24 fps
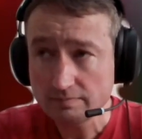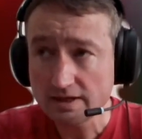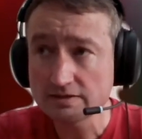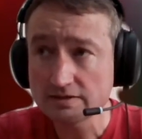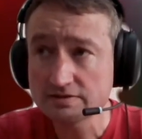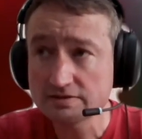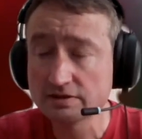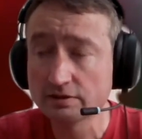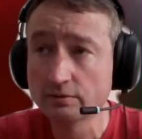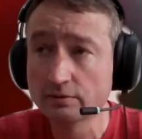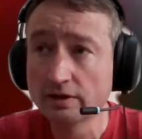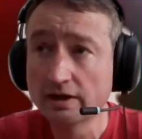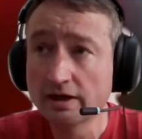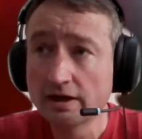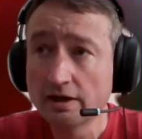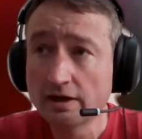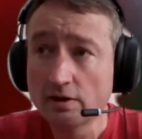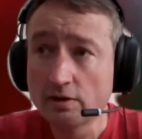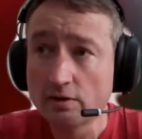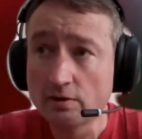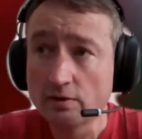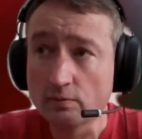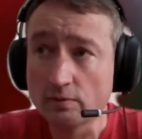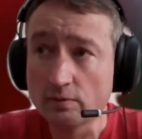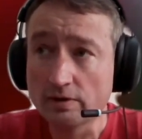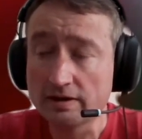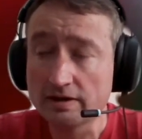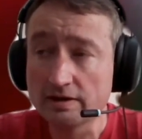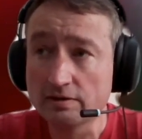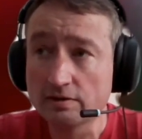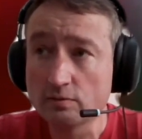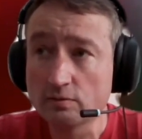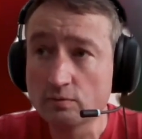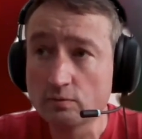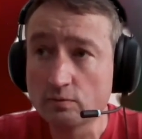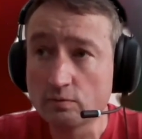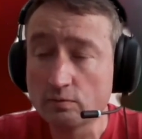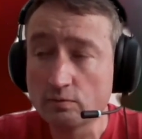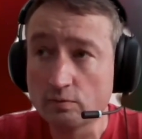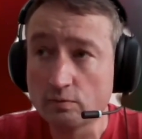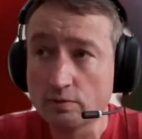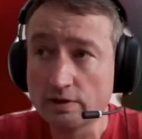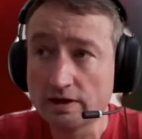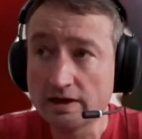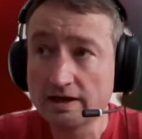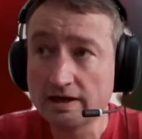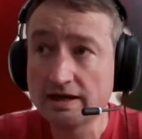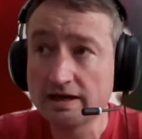So,
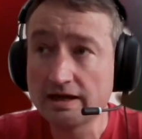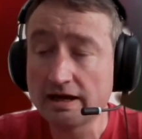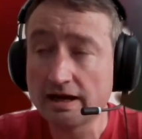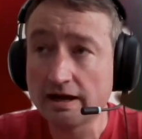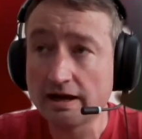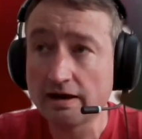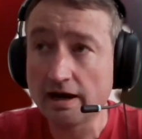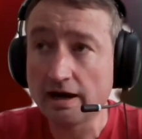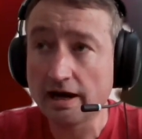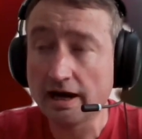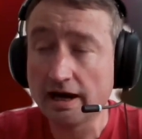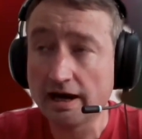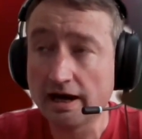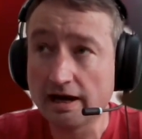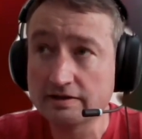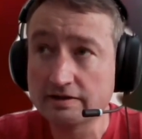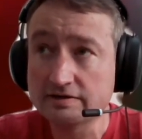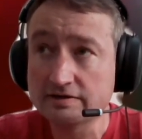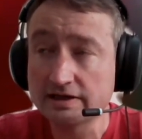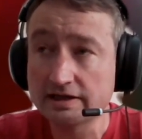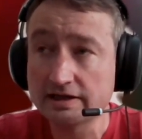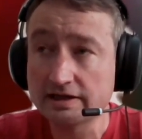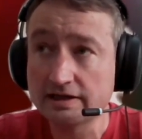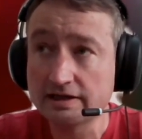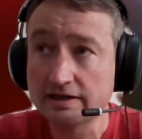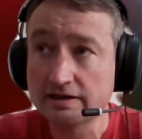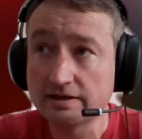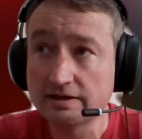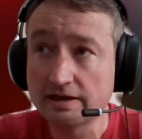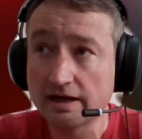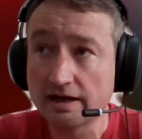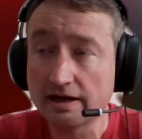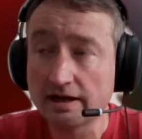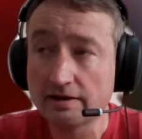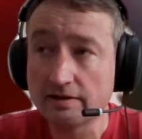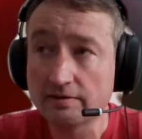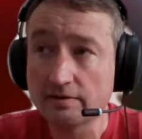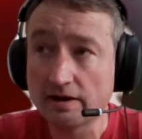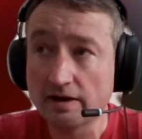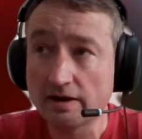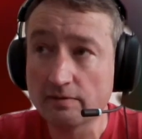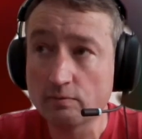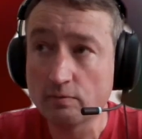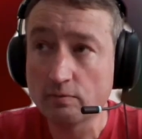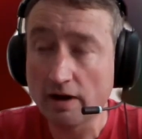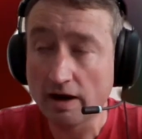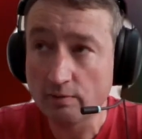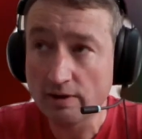we had a
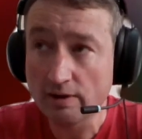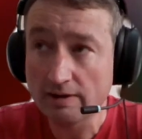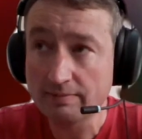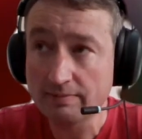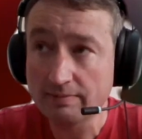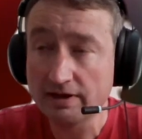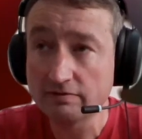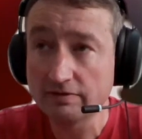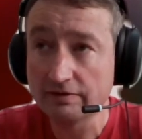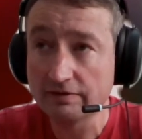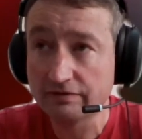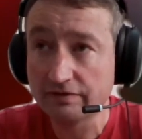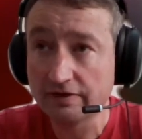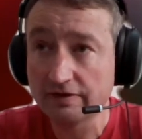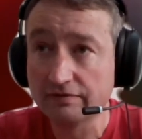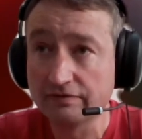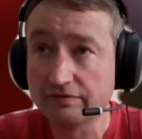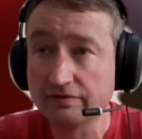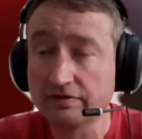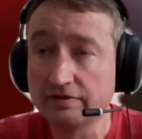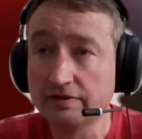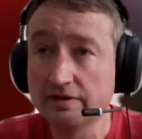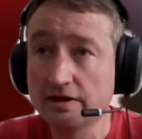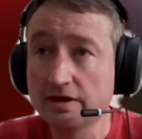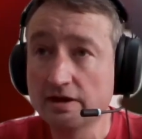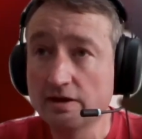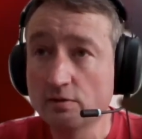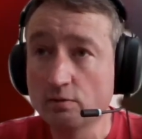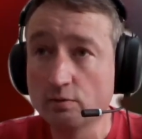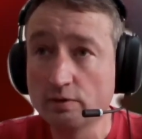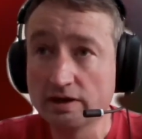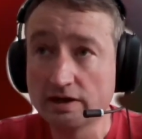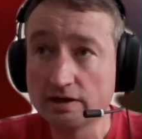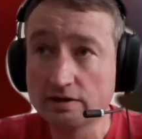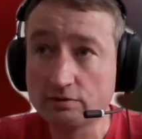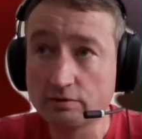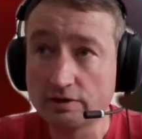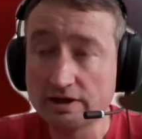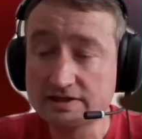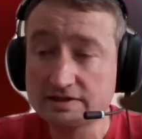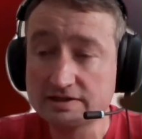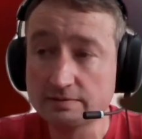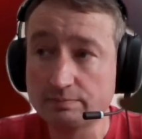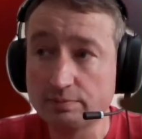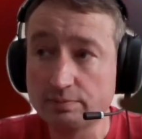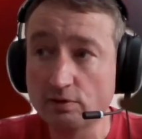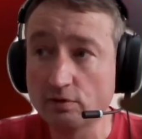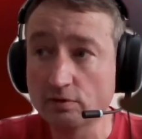webinar on the 5th. We had great
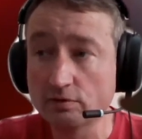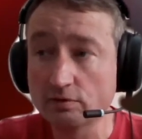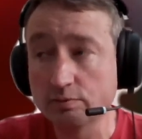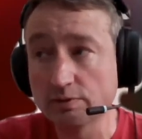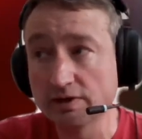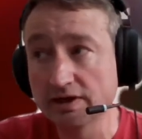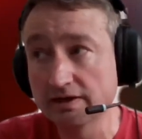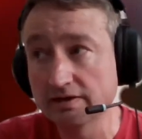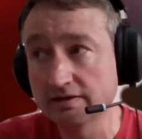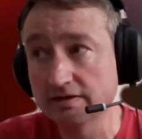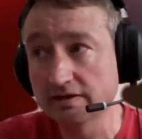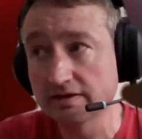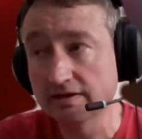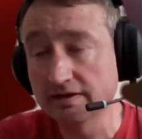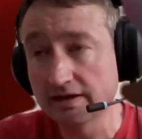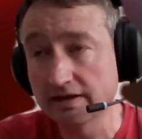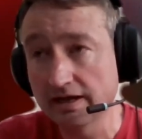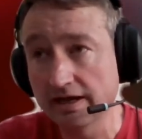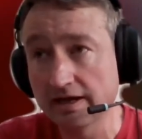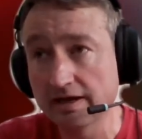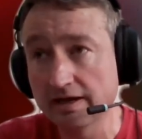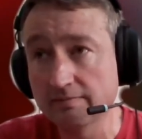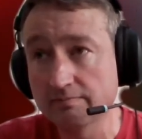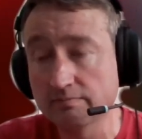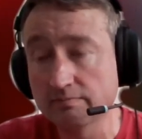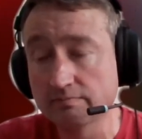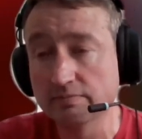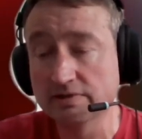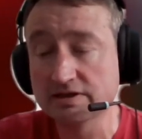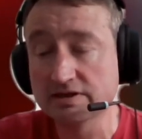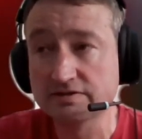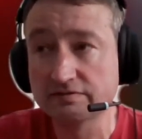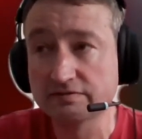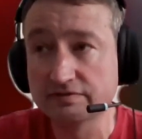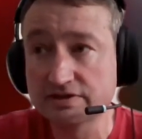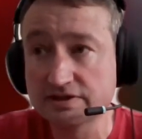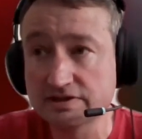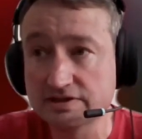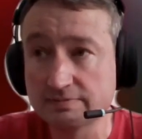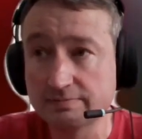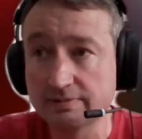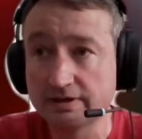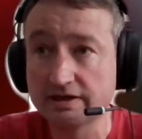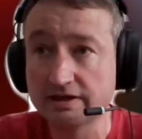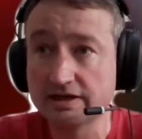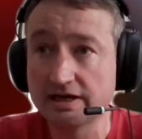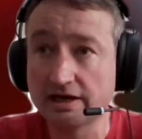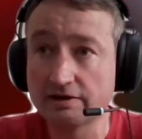support. We had the Minister for
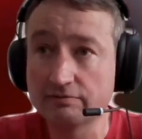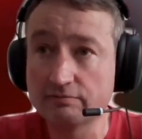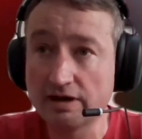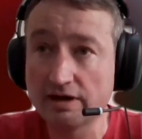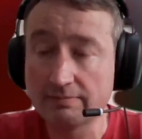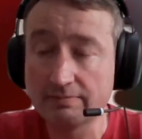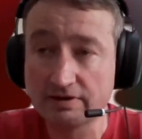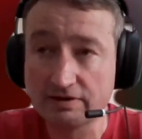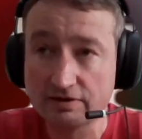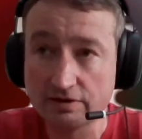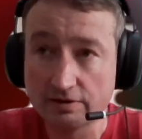Disability, Anne Rabbitte,